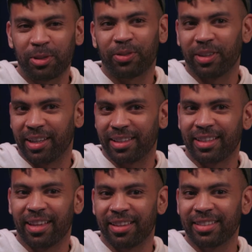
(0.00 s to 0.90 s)
feel like,
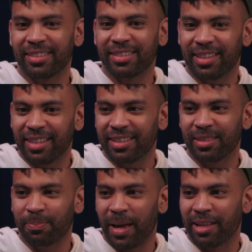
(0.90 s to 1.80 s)
these
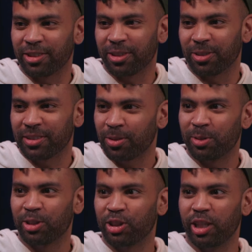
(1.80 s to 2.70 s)
pageant girls, it's
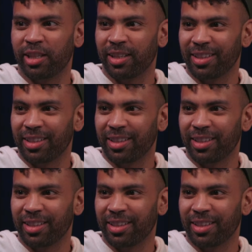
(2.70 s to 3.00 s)
almost cheating